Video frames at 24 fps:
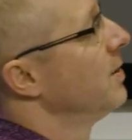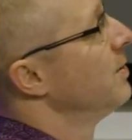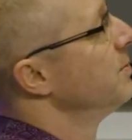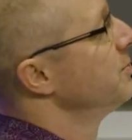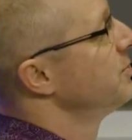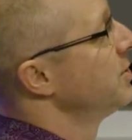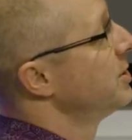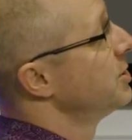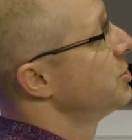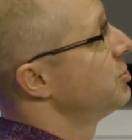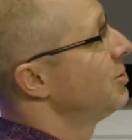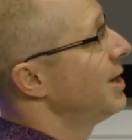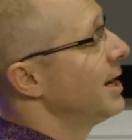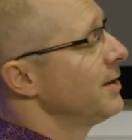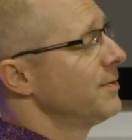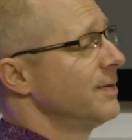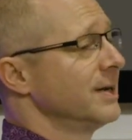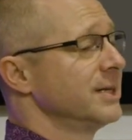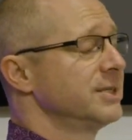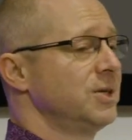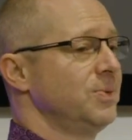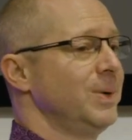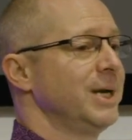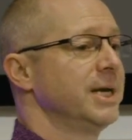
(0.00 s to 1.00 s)
onto the
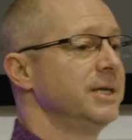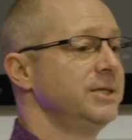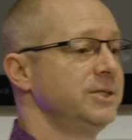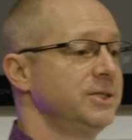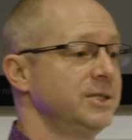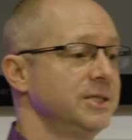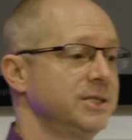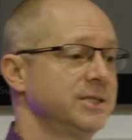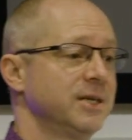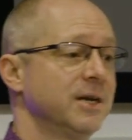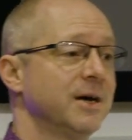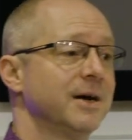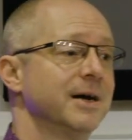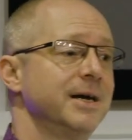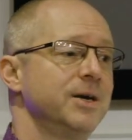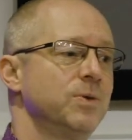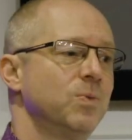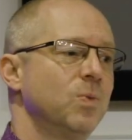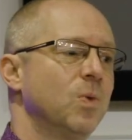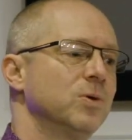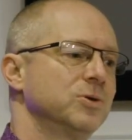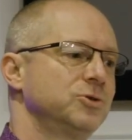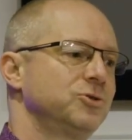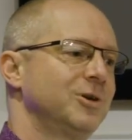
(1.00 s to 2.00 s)
traffic so we can decide
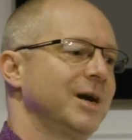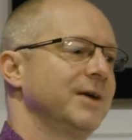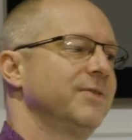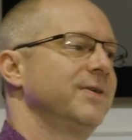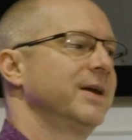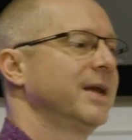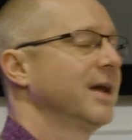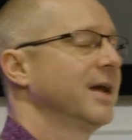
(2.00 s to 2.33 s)
what traffic